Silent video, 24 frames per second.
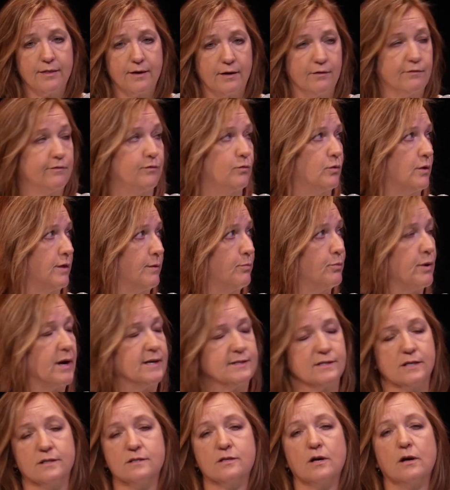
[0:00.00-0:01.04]
therefore the
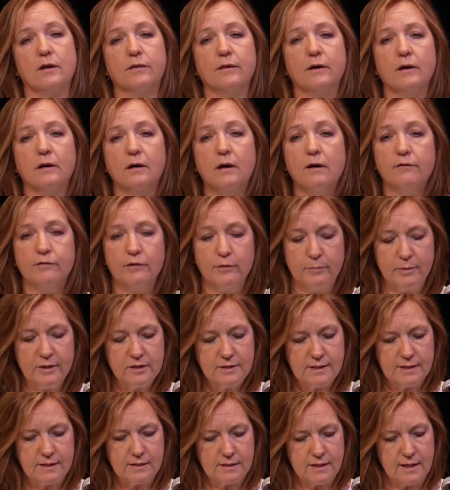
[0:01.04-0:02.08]
presence on the covered
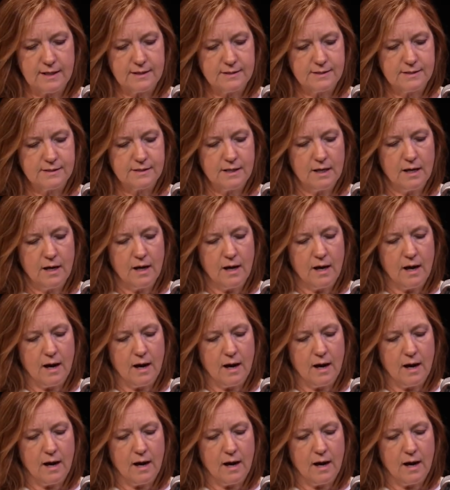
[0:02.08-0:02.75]
building list